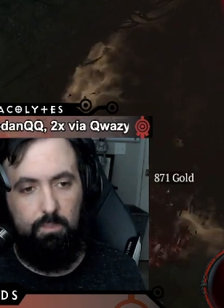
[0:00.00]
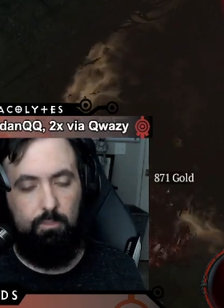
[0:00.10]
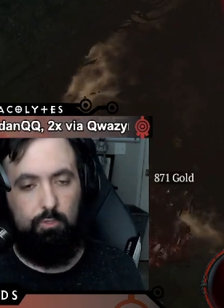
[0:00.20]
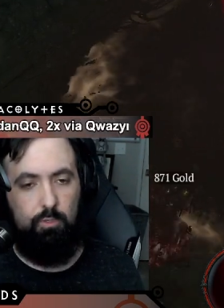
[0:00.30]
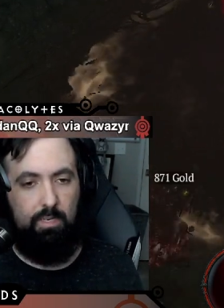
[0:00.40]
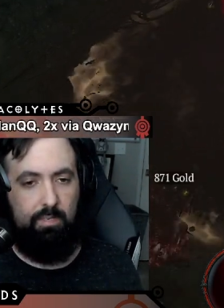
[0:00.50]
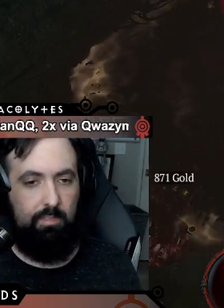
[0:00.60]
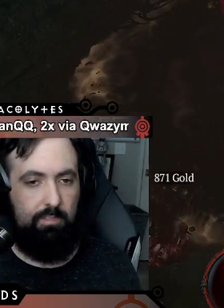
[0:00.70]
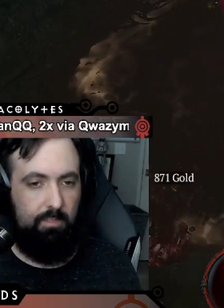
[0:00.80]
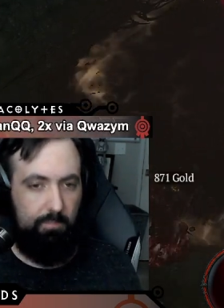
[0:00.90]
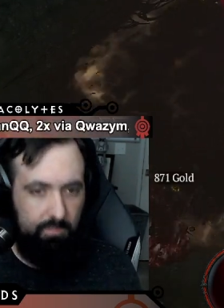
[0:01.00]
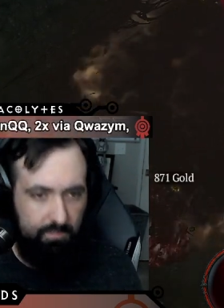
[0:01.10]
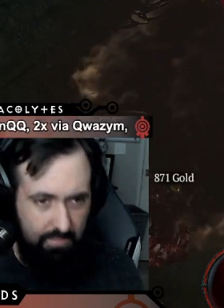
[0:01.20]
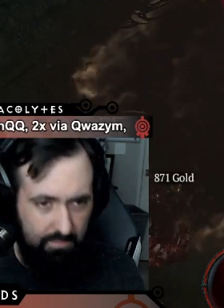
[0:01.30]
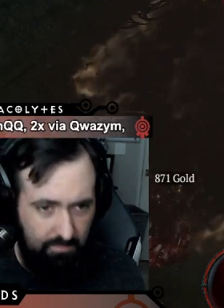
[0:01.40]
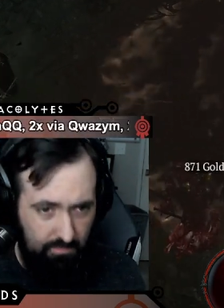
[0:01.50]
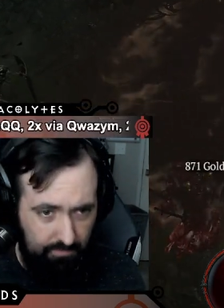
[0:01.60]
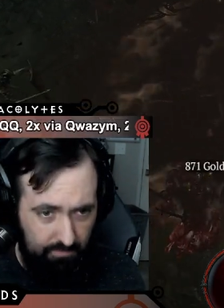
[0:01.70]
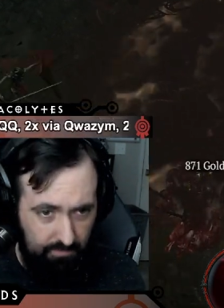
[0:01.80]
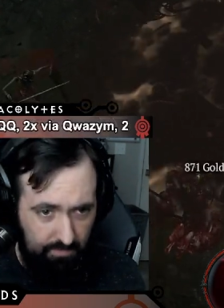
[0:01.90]
try to get some stats there
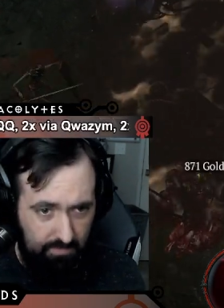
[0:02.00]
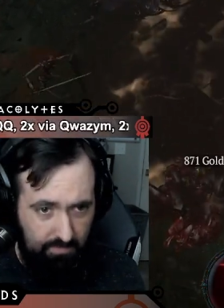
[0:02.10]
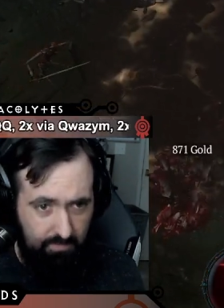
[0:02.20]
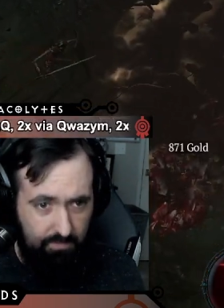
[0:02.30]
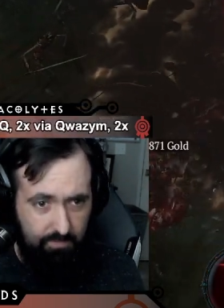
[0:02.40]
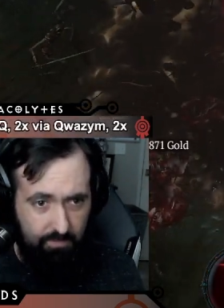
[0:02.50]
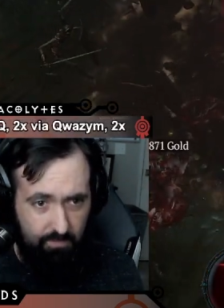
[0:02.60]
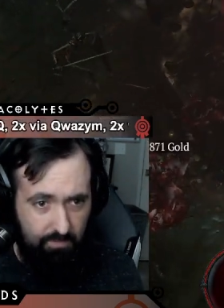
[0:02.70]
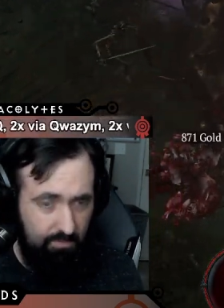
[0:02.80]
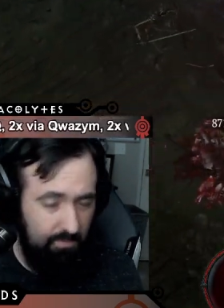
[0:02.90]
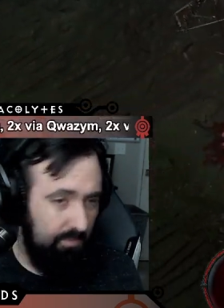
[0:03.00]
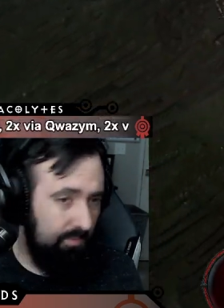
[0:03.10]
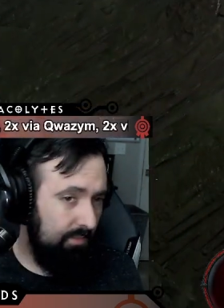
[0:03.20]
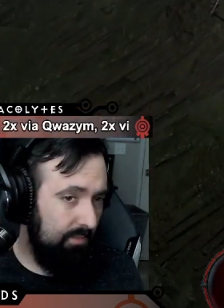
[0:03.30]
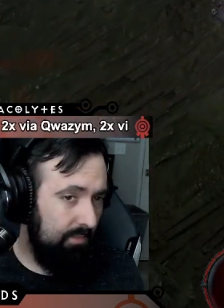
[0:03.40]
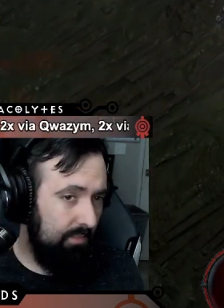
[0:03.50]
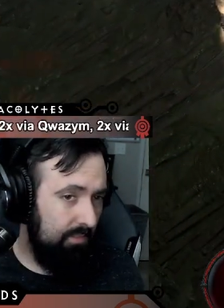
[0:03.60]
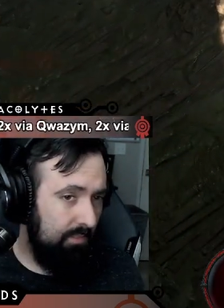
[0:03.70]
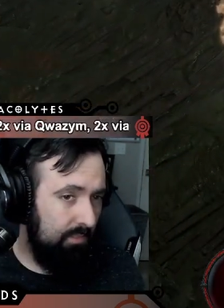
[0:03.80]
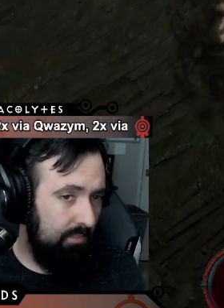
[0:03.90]
for you guys.
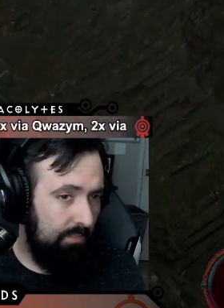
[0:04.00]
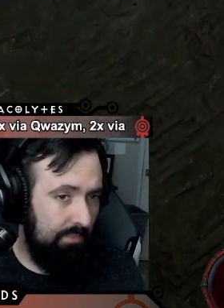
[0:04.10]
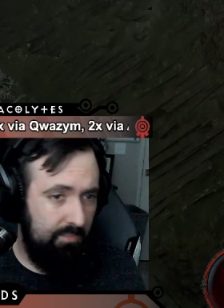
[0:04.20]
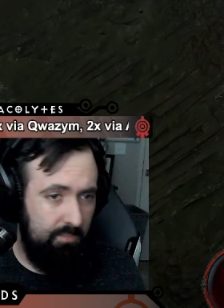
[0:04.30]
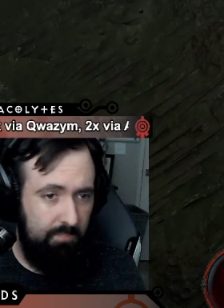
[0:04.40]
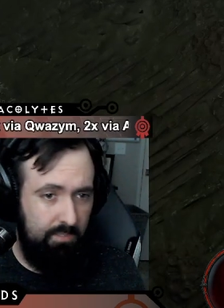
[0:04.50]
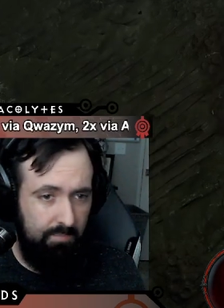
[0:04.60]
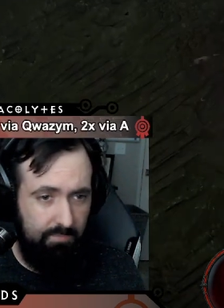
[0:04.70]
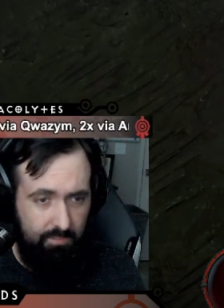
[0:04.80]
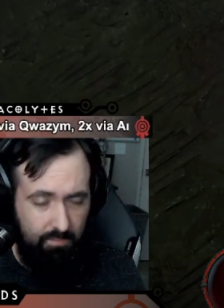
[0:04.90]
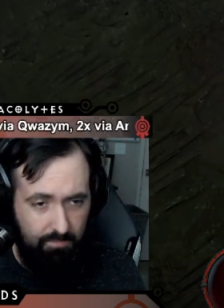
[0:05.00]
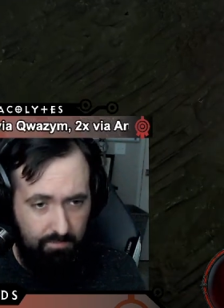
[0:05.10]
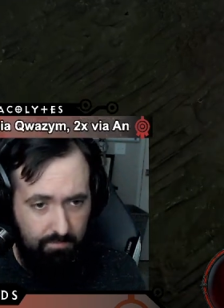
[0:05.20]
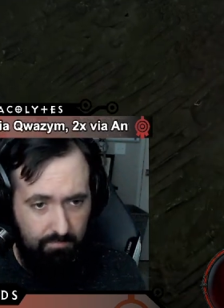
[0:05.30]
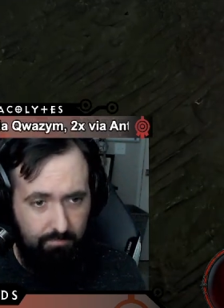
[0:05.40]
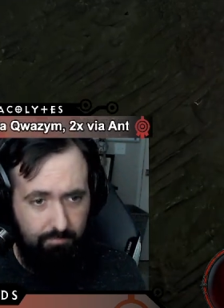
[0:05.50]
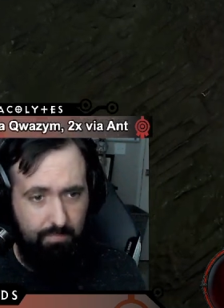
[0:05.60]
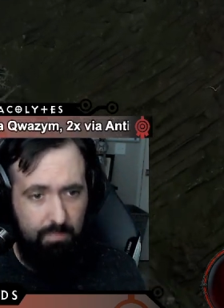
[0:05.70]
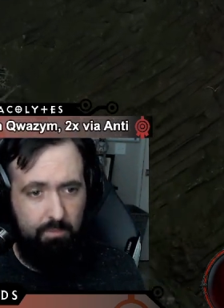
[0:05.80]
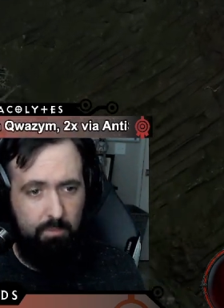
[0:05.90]
Try to get some timestamps.
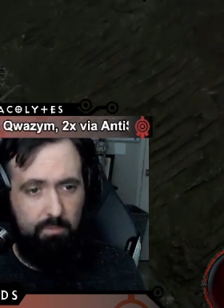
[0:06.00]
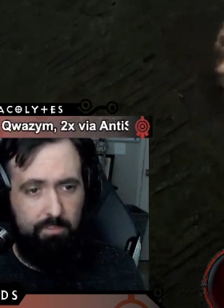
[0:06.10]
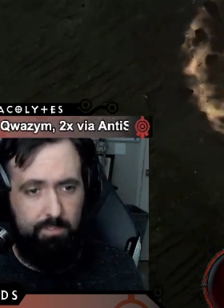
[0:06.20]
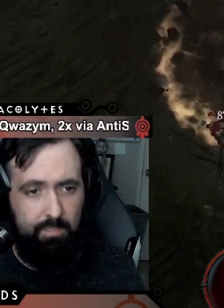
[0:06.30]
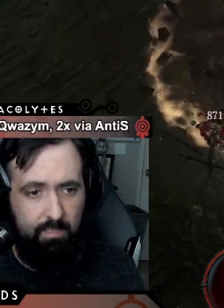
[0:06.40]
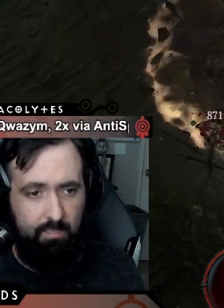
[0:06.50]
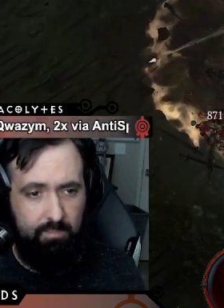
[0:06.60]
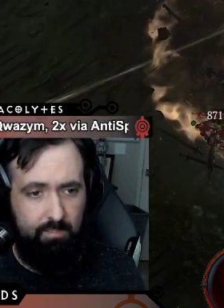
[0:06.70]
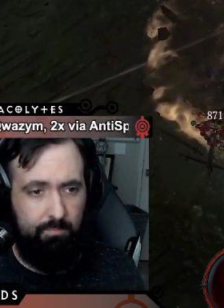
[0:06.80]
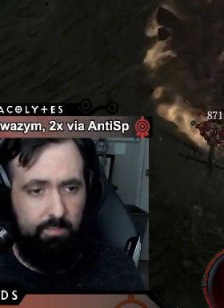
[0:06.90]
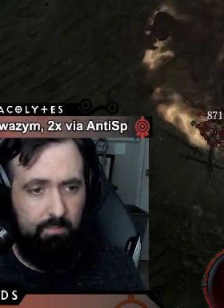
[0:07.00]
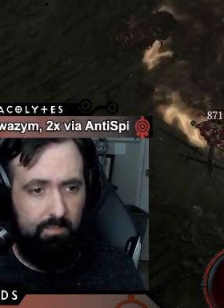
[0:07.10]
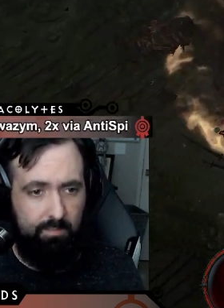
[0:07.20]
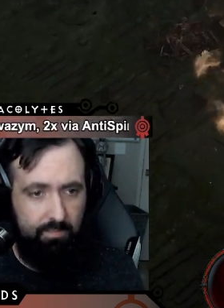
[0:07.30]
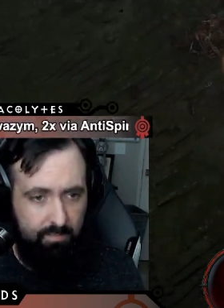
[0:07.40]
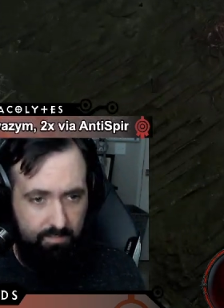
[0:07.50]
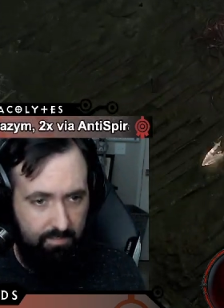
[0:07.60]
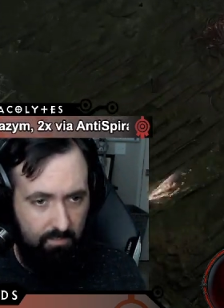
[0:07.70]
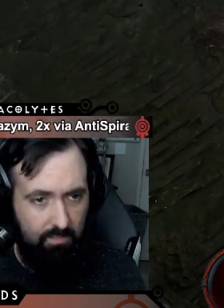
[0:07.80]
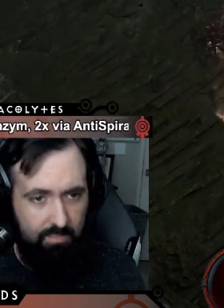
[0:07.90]
Now notice that in something like
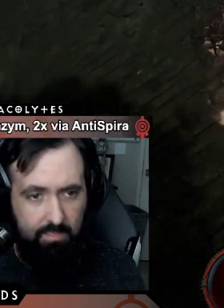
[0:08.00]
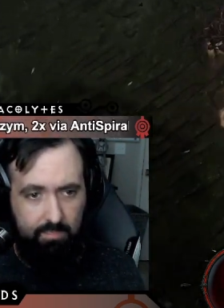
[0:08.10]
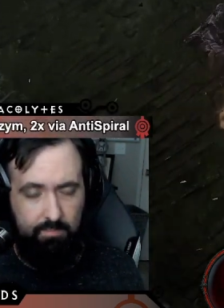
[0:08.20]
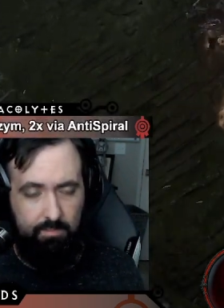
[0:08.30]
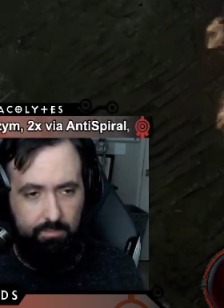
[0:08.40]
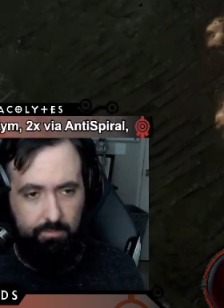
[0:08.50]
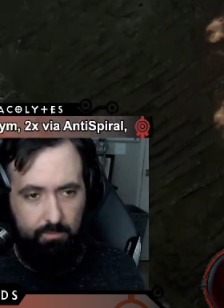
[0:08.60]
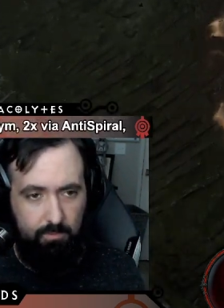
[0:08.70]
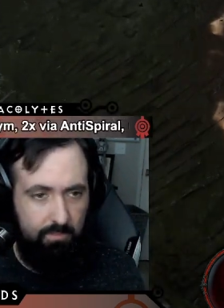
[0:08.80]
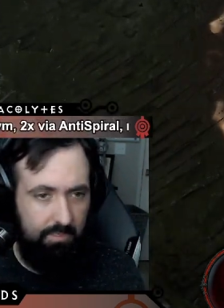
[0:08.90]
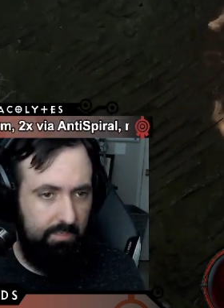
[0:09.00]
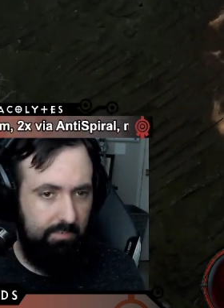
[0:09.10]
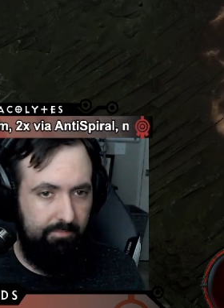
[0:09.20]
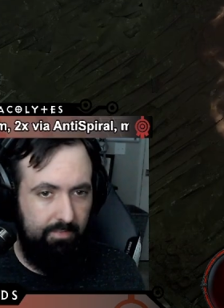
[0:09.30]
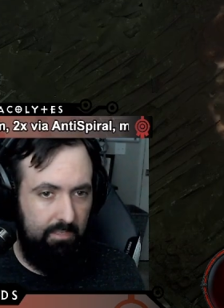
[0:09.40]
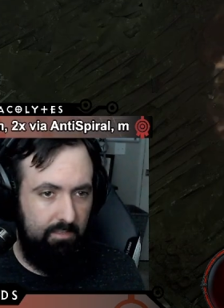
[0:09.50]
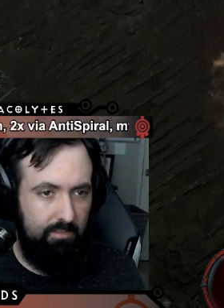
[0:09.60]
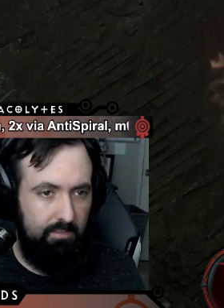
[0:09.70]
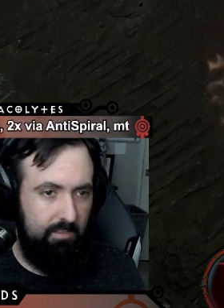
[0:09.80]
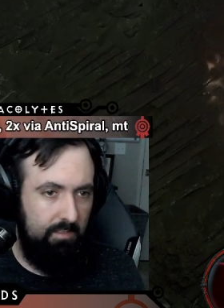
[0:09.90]
this, all I have to do in an event,
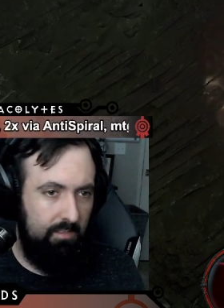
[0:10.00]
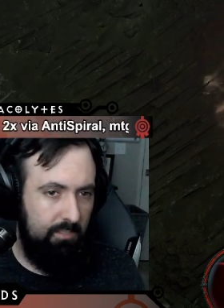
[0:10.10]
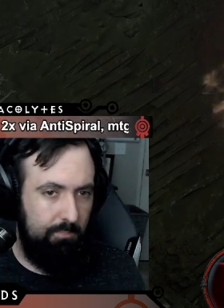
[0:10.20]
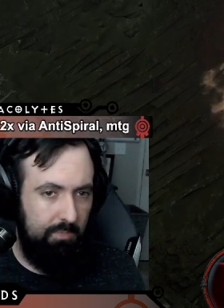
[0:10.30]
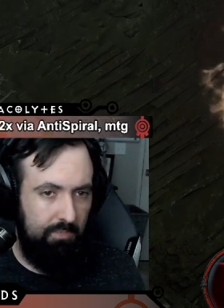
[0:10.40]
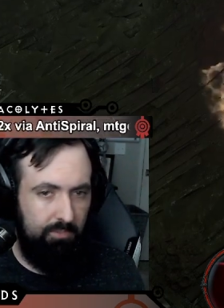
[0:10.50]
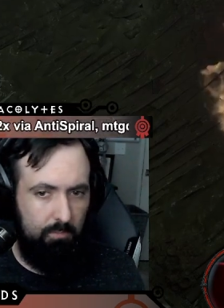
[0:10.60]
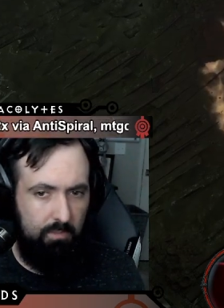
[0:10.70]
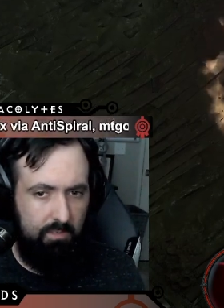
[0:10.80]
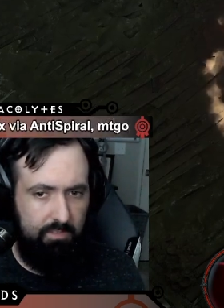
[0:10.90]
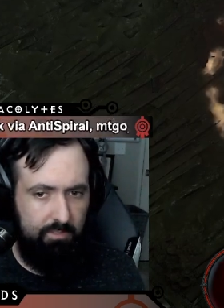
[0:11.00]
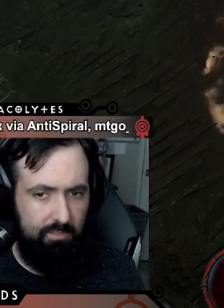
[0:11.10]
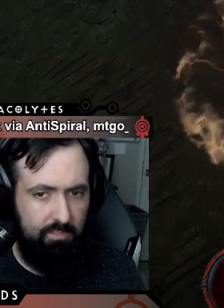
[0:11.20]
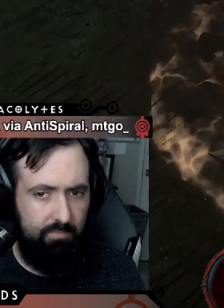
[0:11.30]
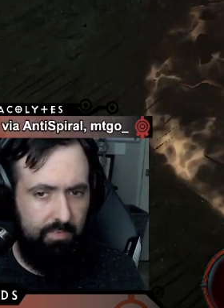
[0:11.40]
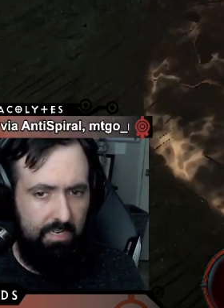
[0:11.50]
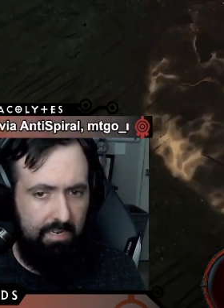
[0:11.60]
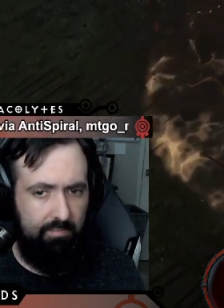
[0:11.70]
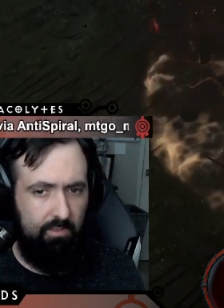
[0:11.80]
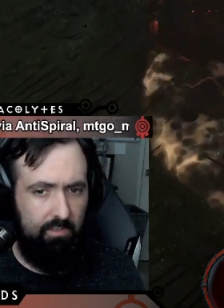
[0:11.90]
especially where it's like
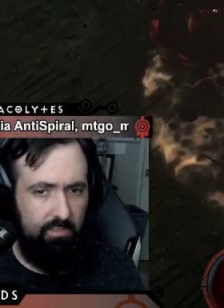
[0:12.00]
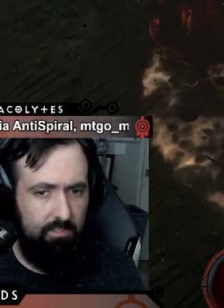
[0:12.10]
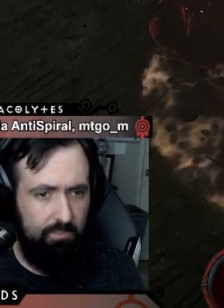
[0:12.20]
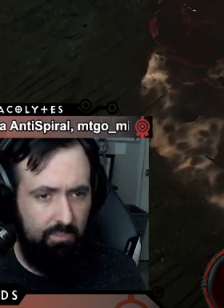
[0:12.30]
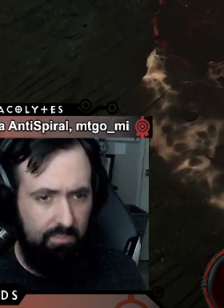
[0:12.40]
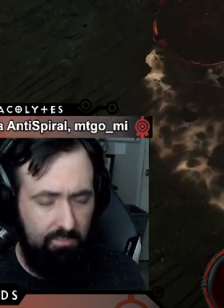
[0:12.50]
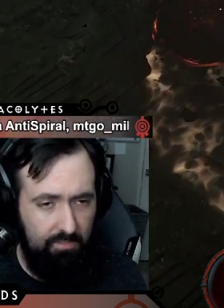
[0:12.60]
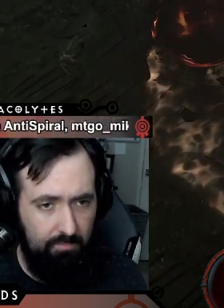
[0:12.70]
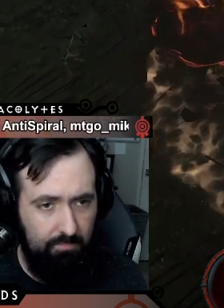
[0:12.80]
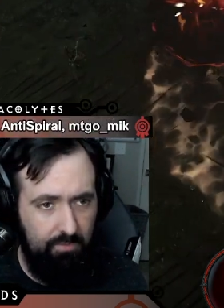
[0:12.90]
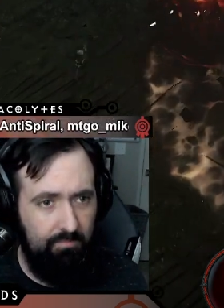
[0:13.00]
survive the onslaught or something,